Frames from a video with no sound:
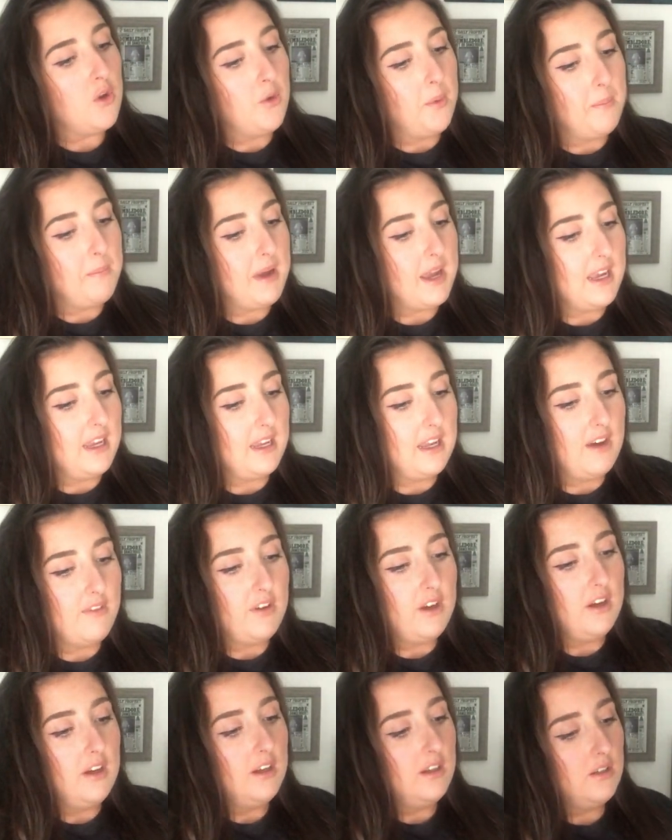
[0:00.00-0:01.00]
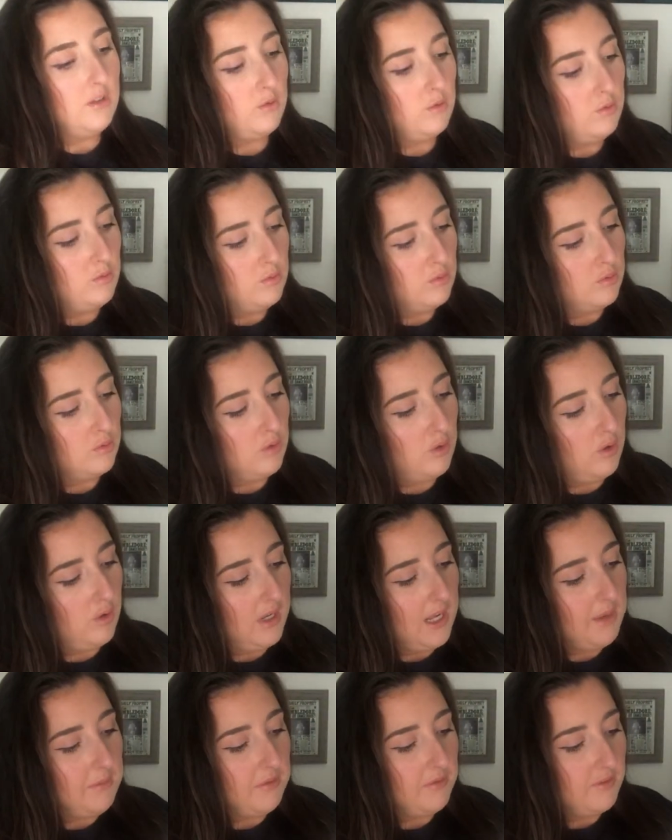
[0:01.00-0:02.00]
Number 11. Ooh,
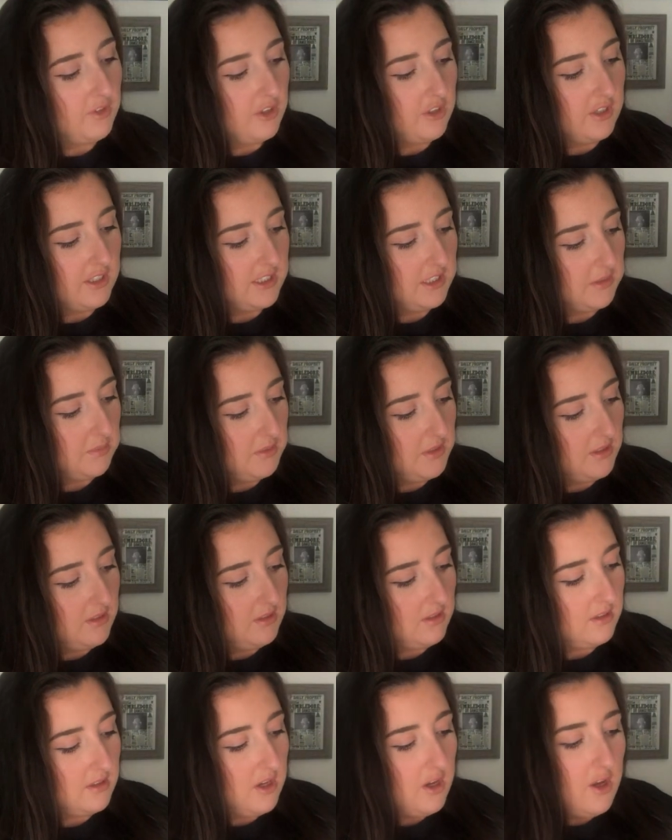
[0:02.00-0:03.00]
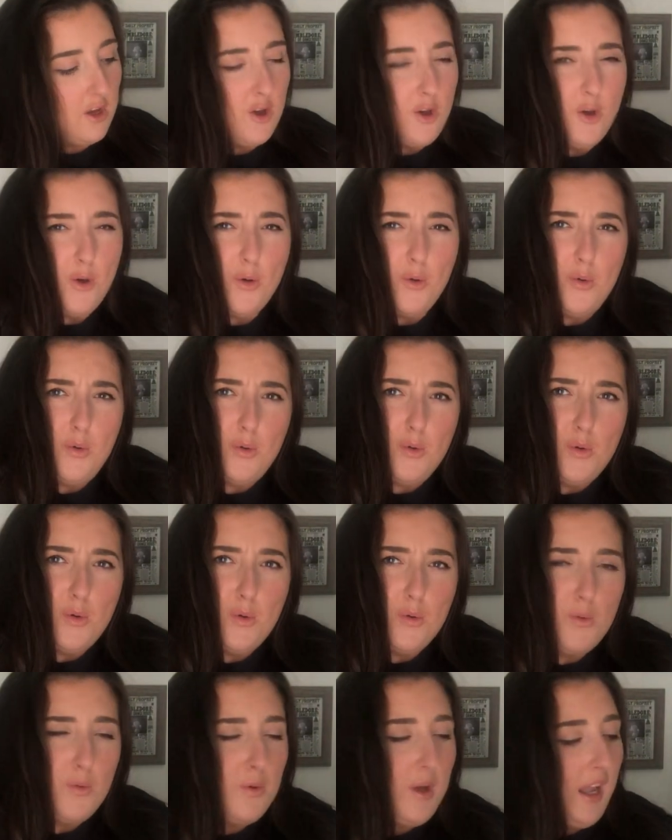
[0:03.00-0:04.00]
all I want for Christmas.
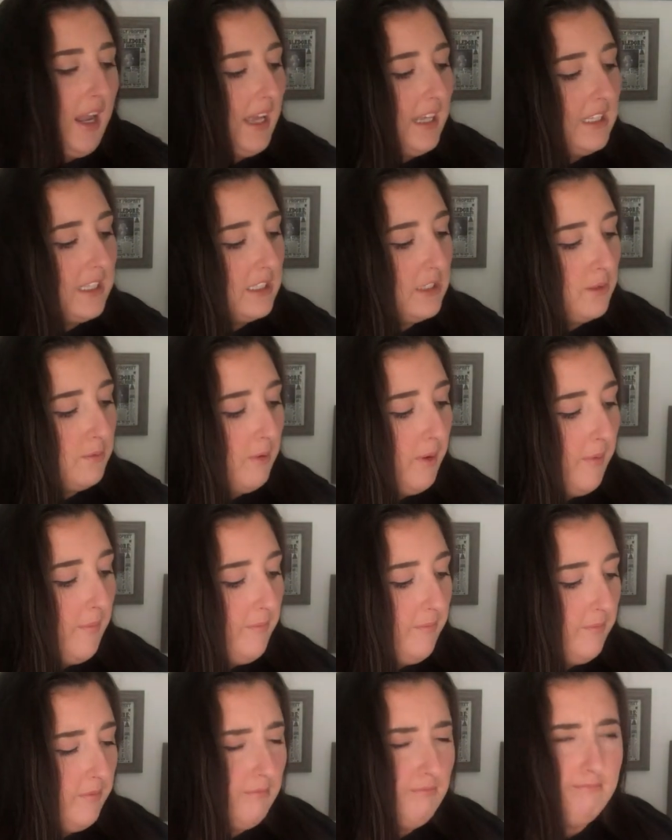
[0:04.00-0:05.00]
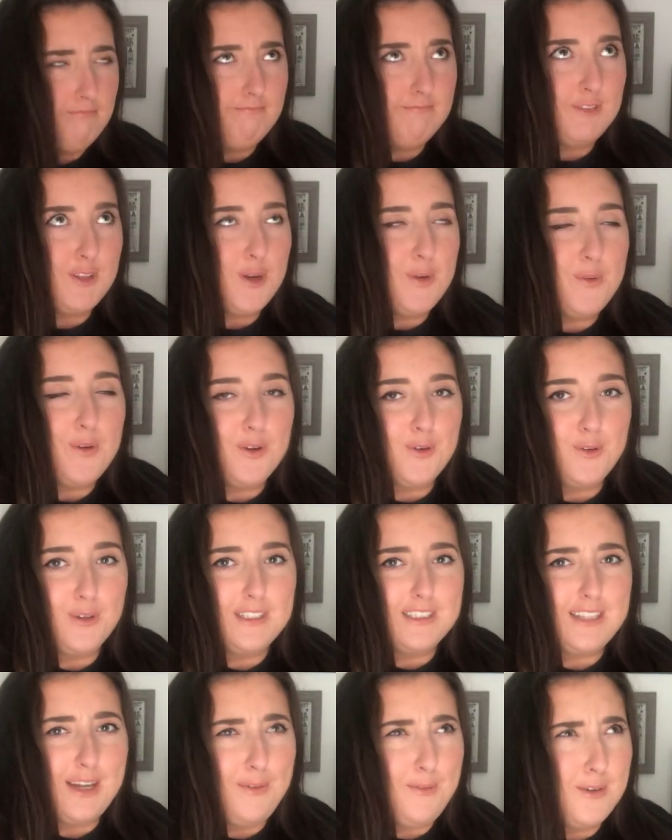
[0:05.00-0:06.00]
Ooh, I like this one. Don't know what
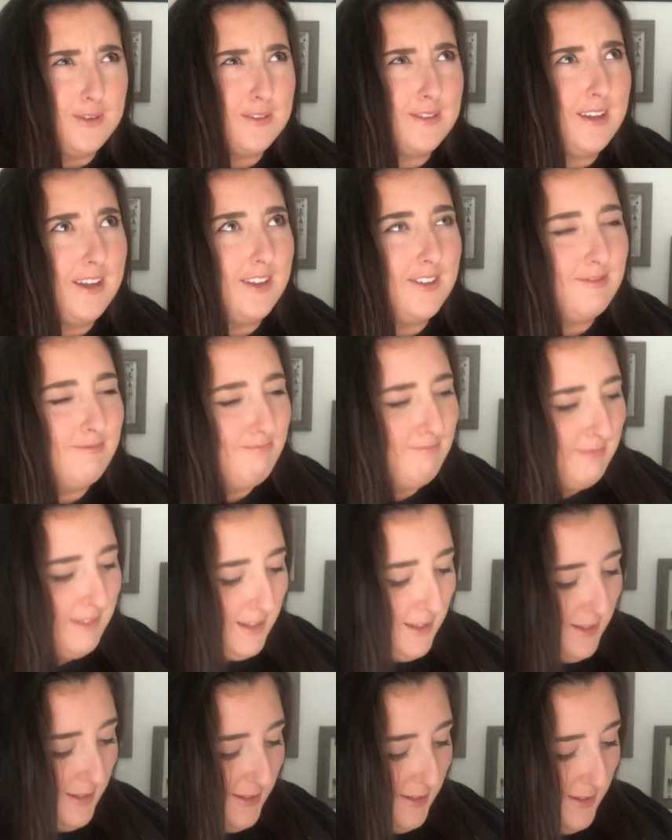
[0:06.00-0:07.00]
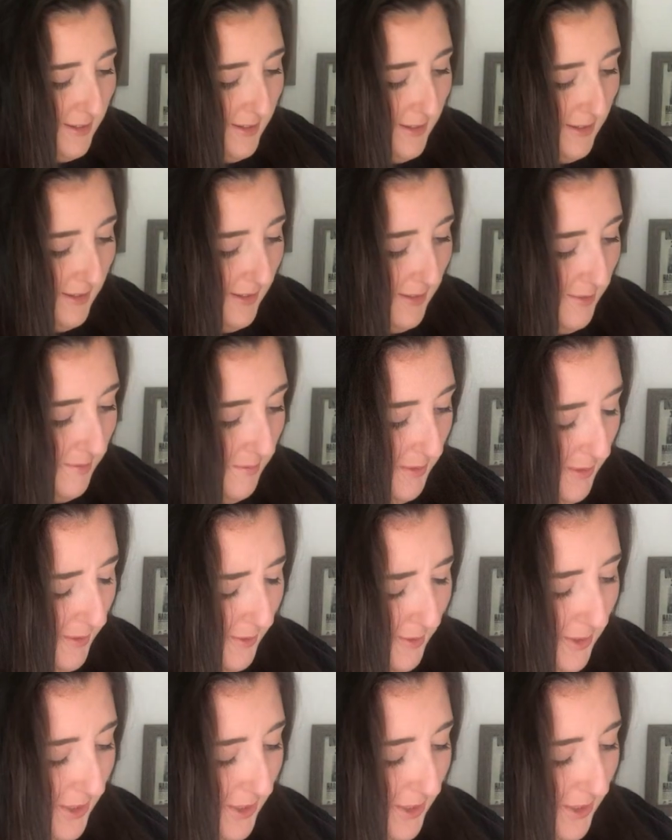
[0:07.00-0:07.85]
noise that was then. But